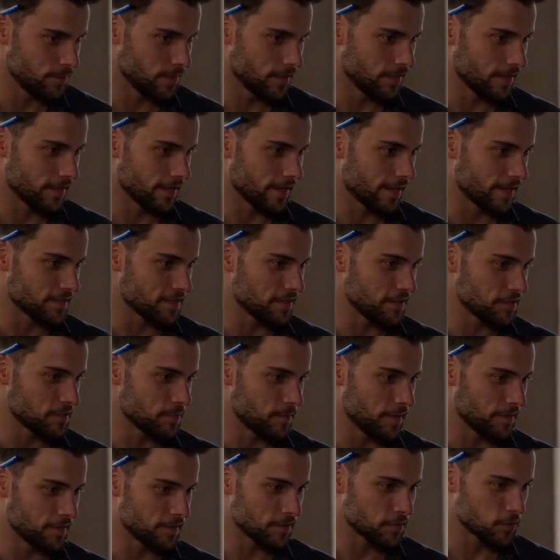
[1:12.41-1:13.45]
You mean in case he's
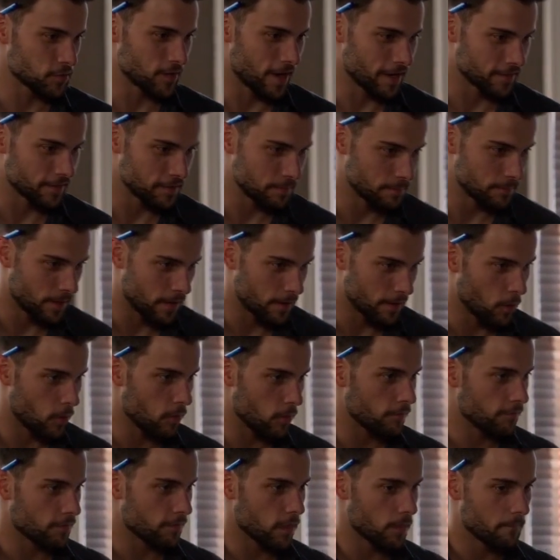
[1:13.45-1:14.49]
been distracted by
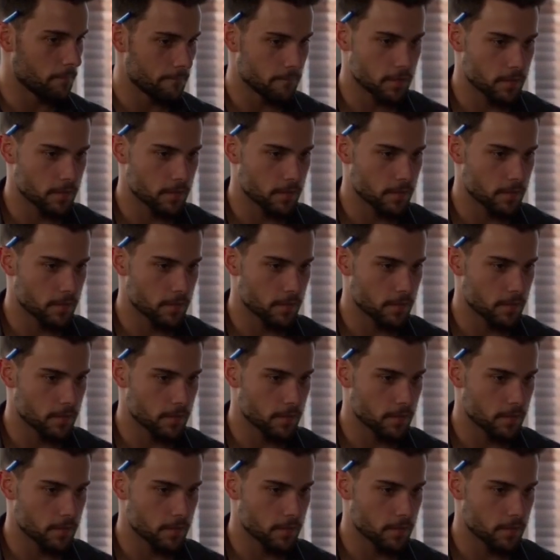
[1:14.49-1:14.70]
all of the